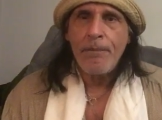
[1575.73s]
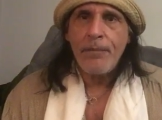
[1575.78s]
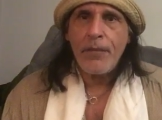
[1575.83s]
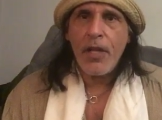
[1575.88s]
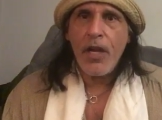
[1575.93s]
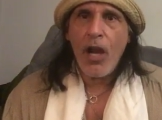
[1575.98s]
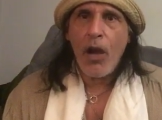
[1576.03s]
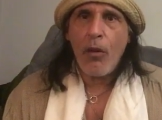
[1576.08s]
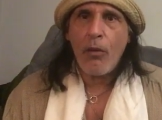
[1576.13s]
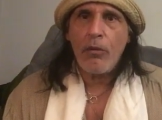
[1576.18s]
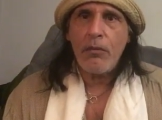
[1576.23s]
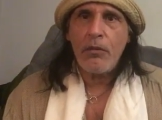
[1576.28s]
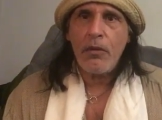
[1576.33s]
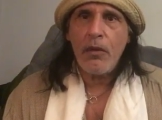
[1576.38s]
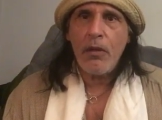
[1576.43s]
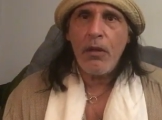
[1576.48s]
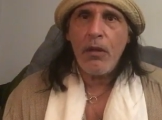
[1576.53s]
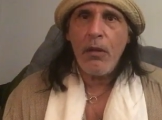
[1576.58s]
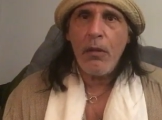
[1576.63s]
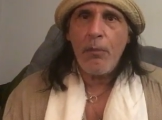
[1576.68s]
you know,
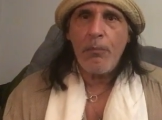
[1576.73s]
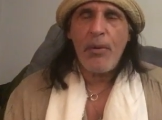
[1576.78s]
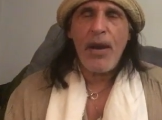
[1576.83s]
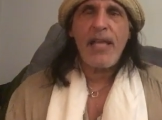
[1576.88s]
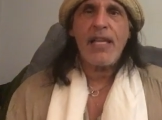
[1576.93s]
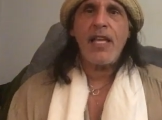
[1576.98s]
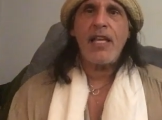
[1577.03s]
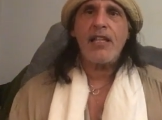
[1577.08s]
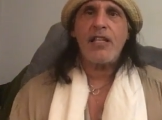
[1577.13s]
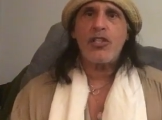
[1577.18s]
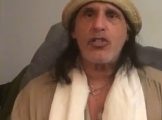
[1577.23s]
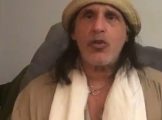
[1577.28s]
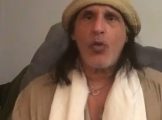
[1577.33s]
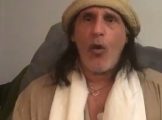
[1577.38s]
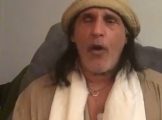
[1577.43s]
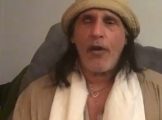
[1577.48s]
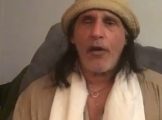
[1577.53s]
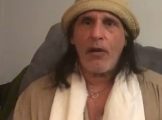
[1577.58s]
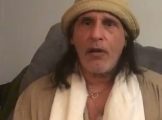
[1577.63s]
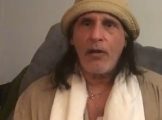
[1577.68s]
breaking this
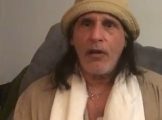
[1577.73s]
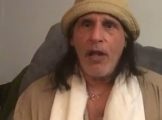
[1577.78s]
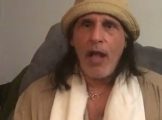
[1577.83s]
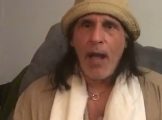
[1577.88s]
order.